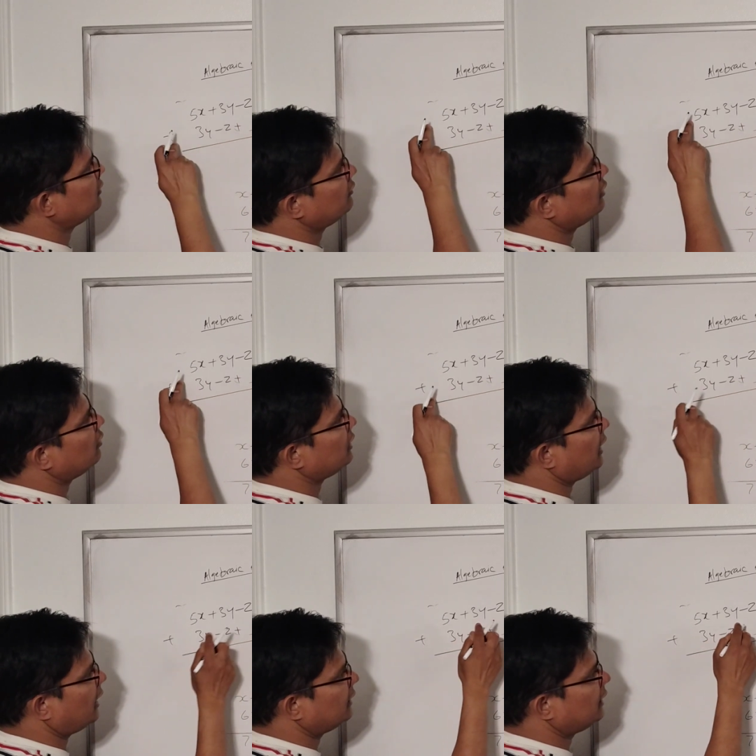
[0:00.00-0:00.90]
you are not
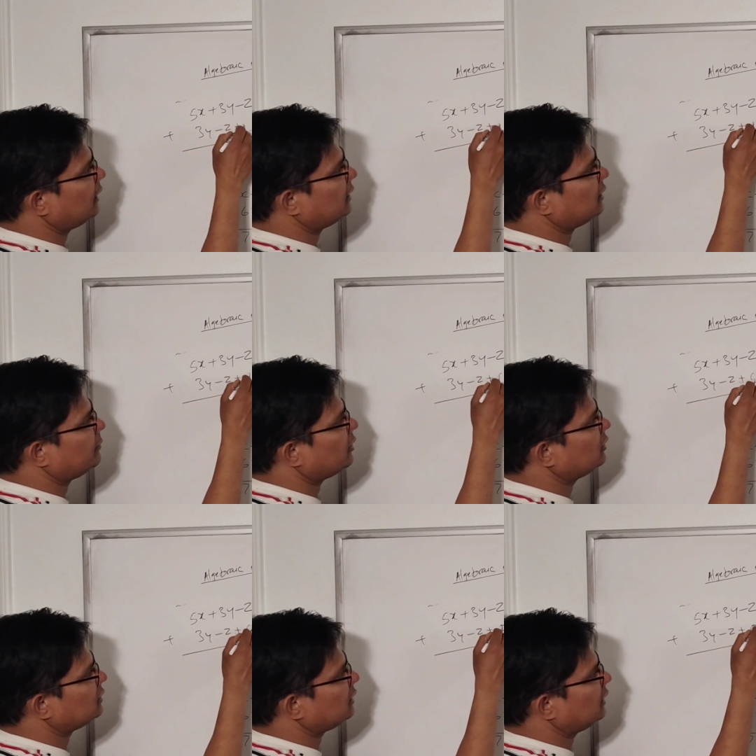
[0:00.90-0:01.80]
adding anything, because